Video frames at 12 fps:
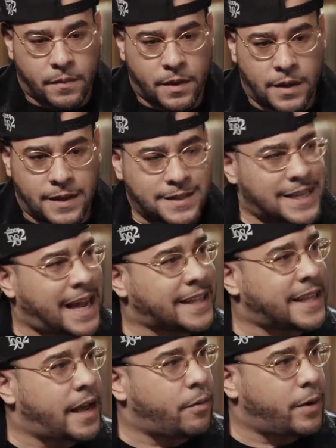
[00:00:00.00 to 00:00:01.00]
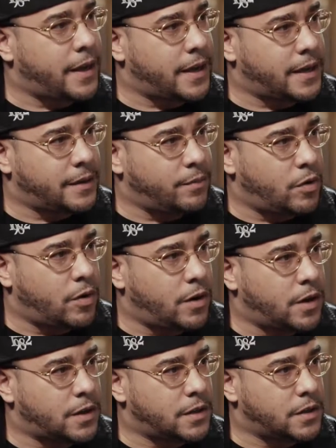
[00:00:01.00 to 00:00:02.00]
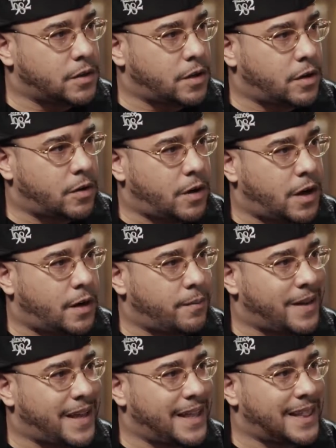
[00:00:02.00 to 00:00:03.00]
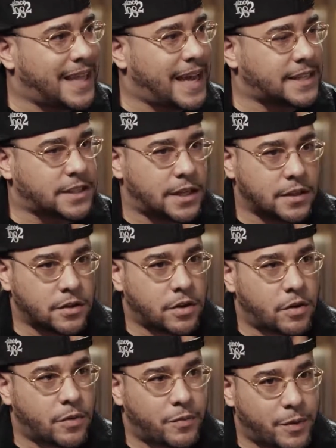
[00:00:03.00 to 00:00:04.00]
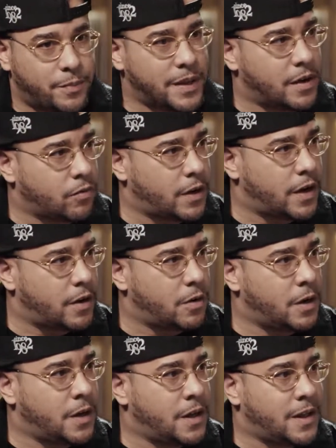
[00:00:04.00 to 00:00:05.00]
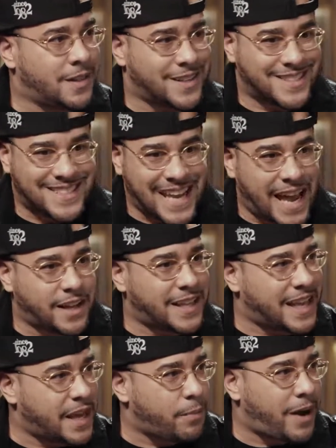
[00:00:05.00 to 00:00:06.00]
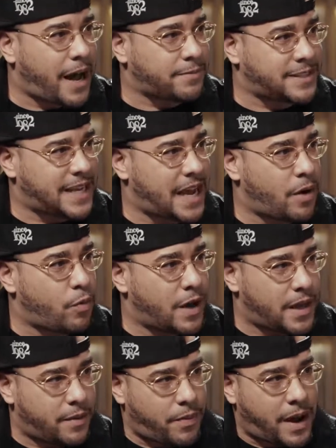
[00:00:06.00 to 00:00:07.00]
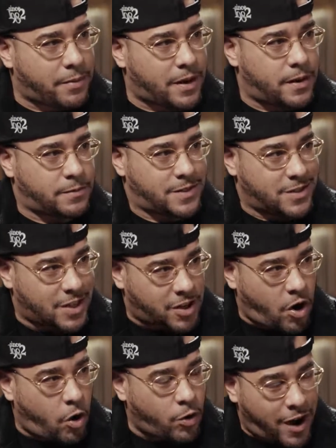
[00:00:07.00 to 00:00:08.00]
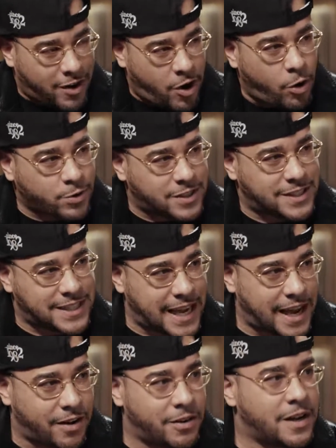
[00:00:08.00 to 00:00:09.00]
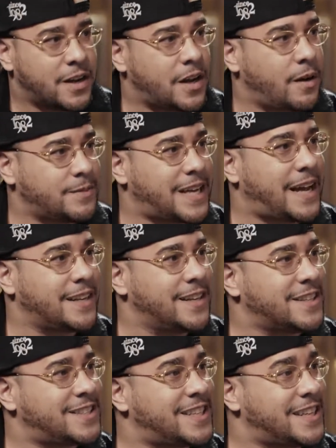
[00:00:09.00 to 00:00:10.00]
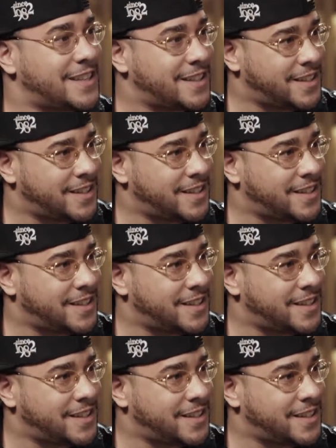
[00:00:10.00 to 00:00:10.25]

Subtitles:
It is not that way anymore. Atlanta, if we're being real, the sound, the hip hop sound, what hip hop comes, our culture sound comes out of your city.